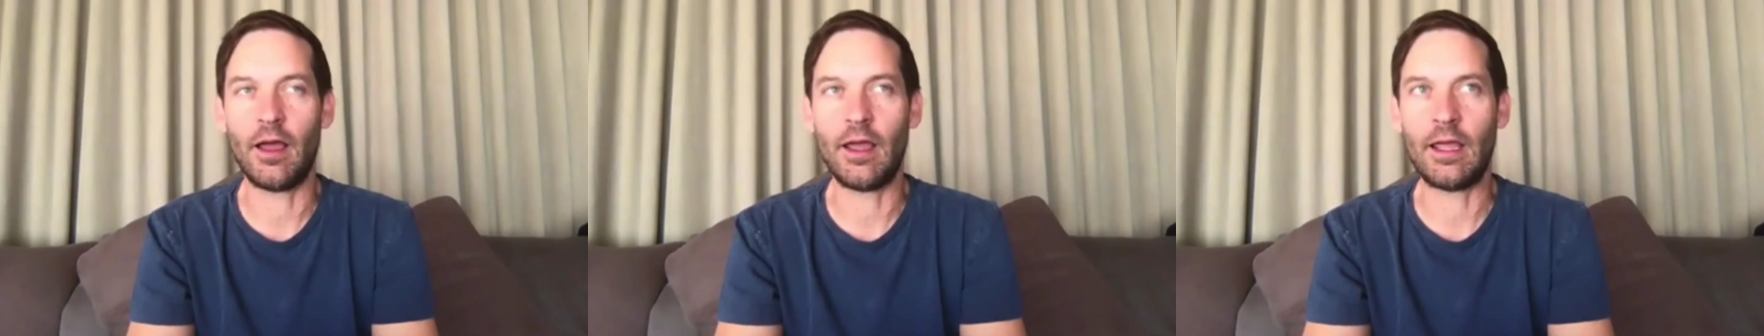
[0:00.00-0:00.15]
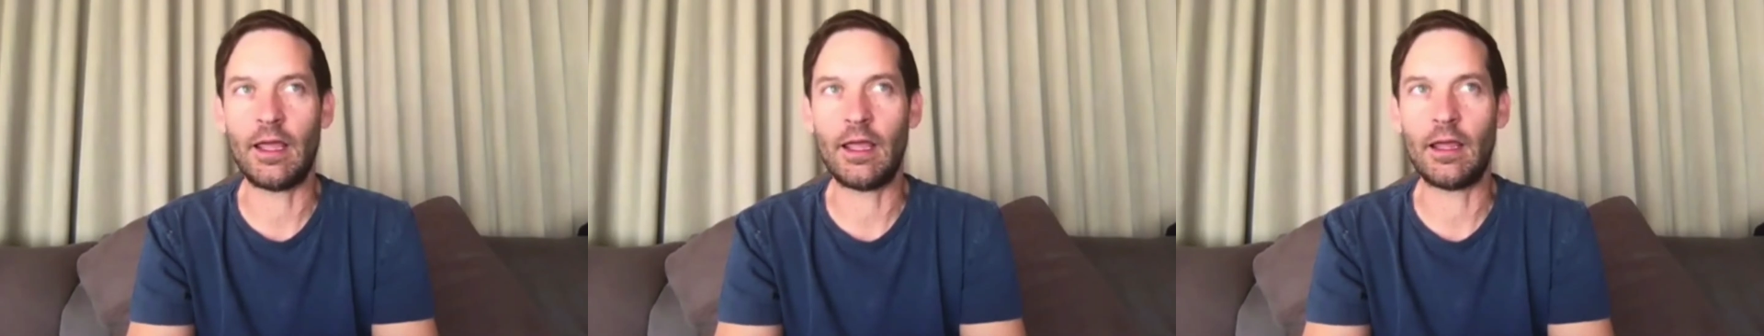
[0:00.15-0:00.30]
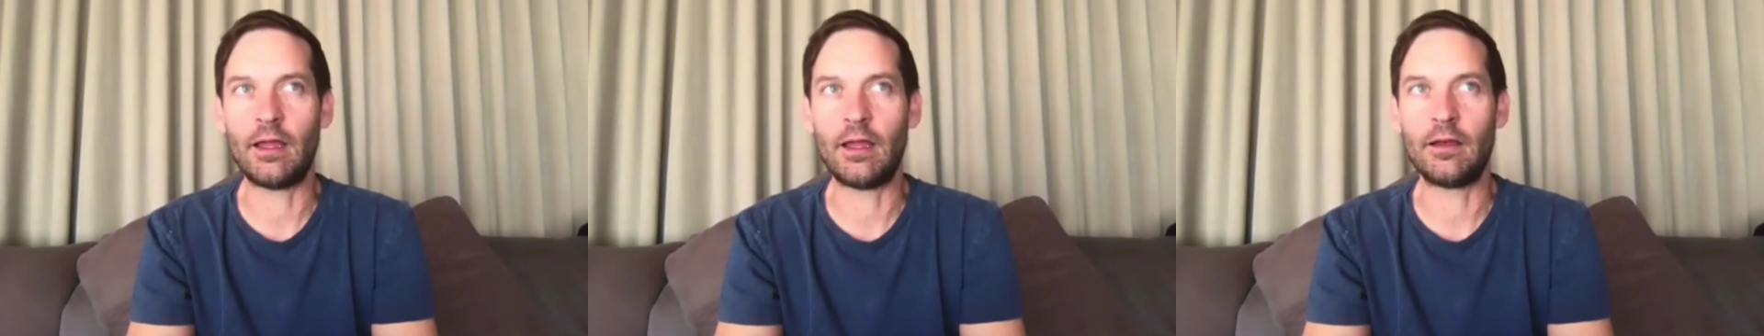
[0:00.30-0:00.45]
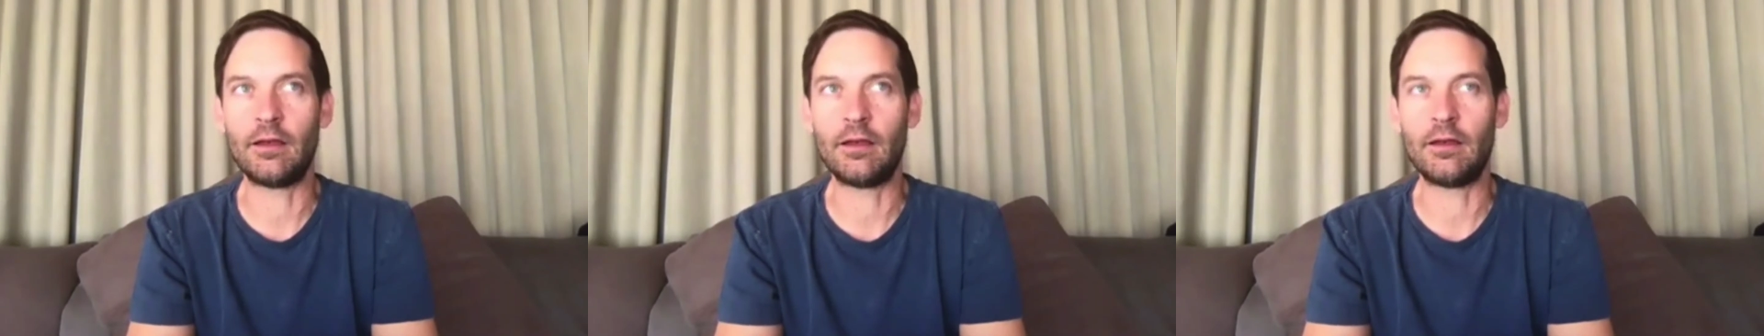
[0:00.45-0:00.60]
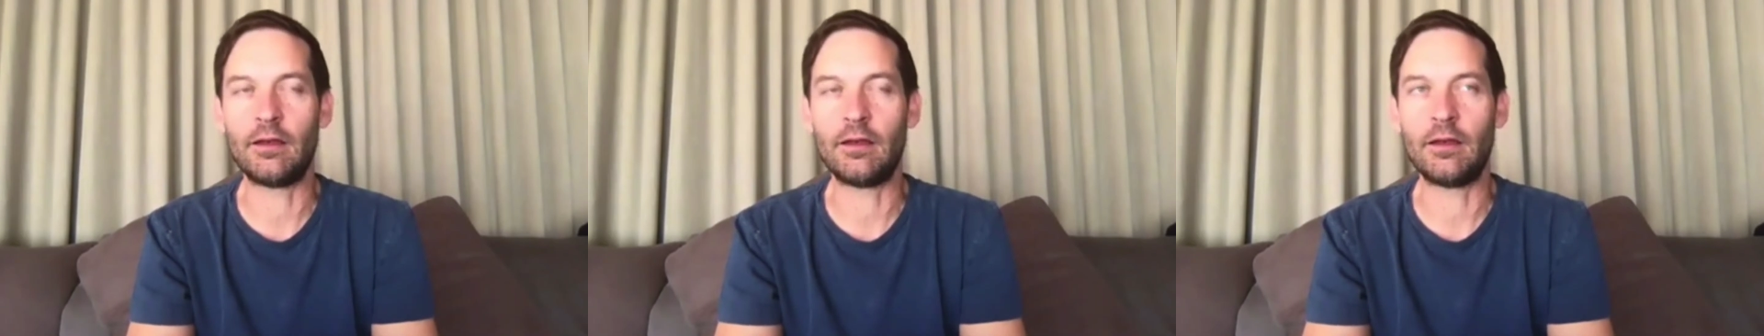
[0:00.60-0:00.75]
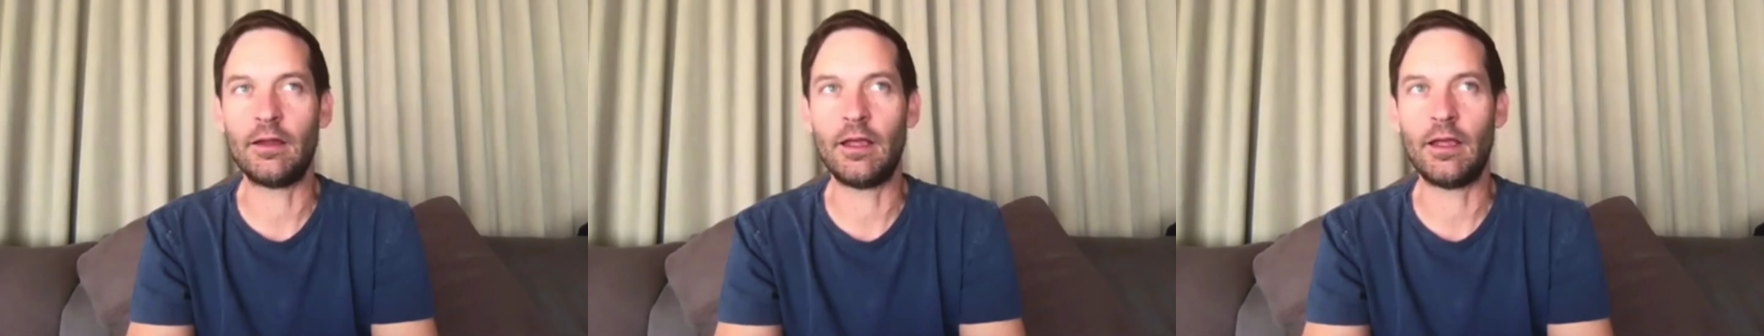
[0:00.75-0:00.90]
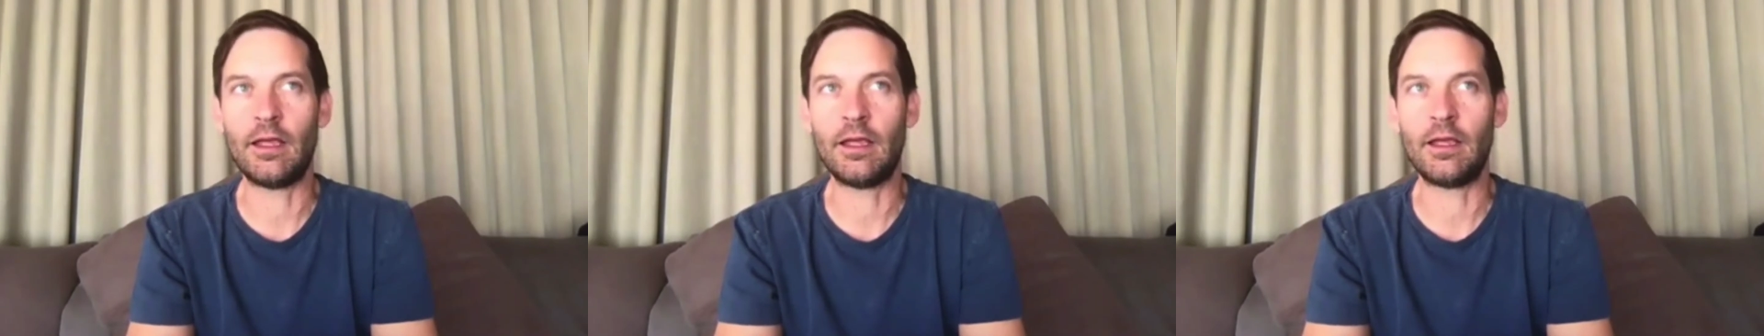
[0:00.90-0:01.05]

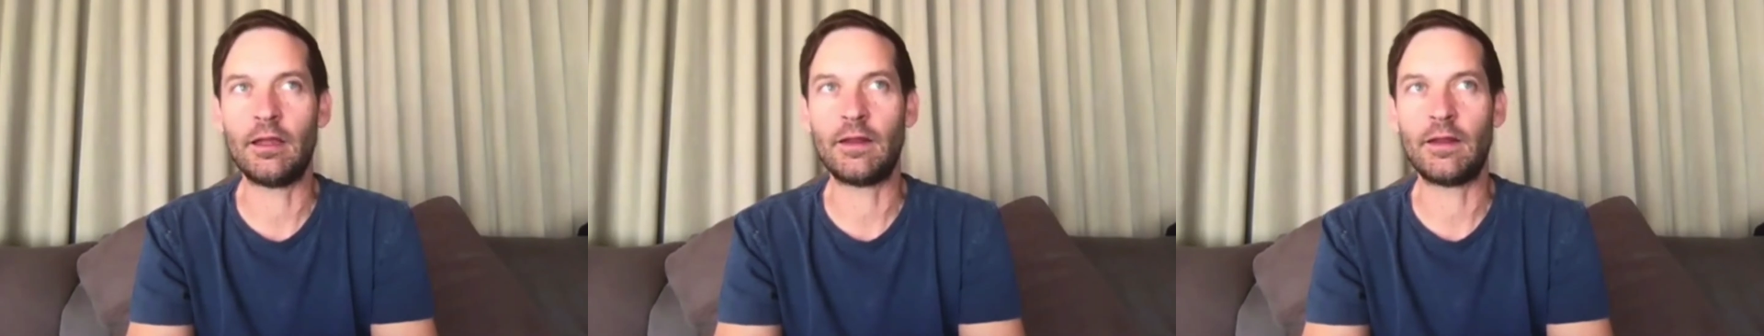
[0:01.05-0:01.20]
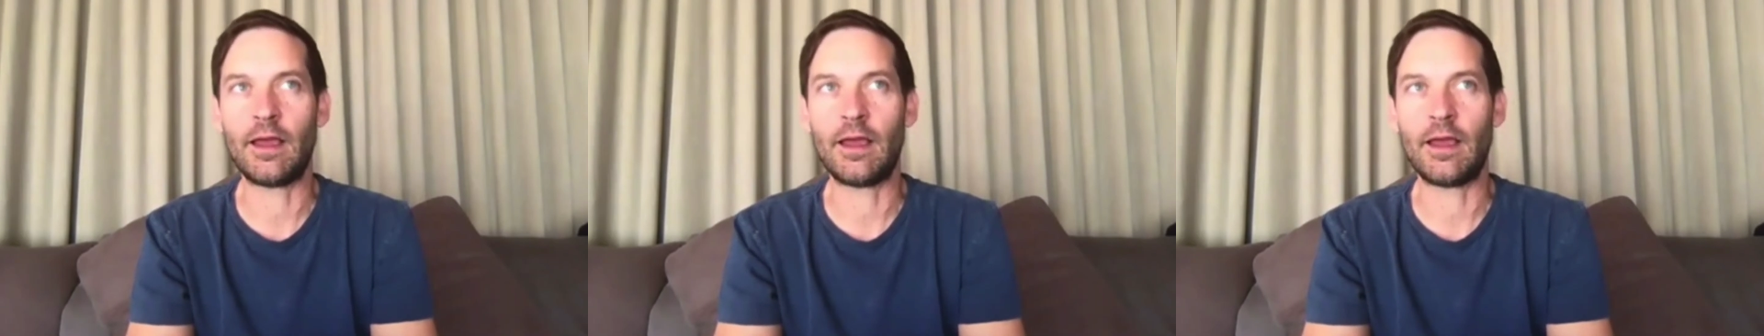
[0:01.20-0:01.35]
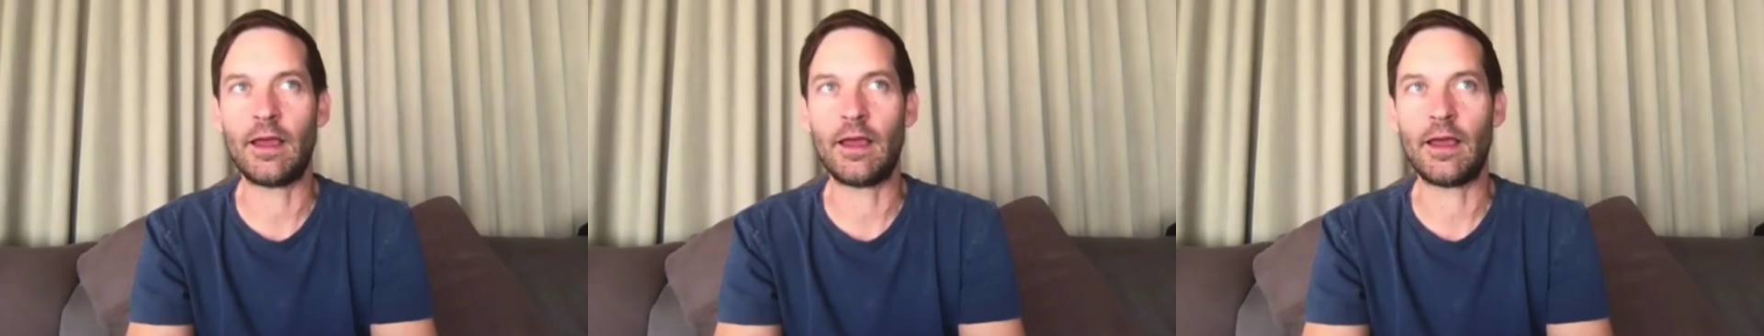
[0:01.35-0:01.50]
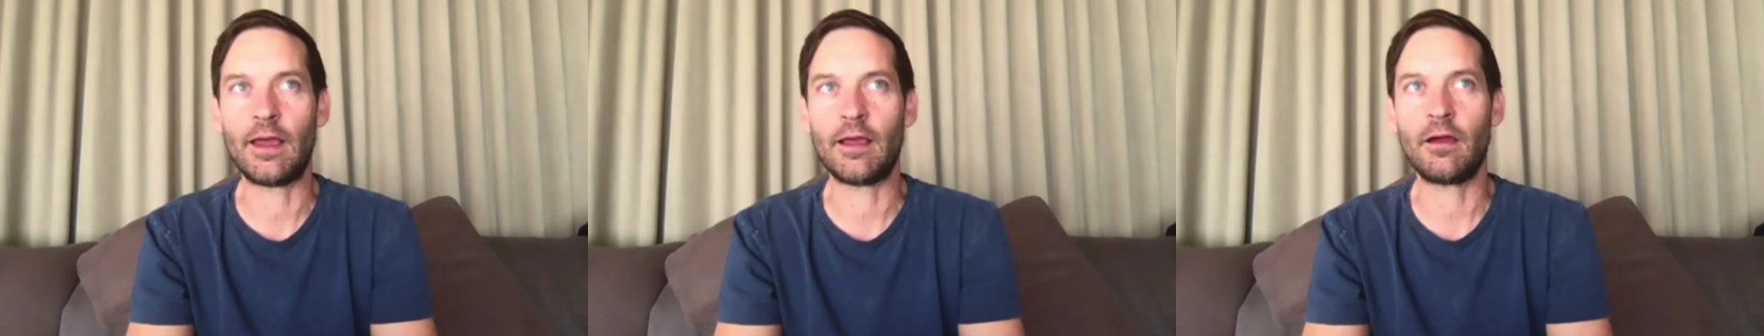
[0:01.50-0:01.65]
in that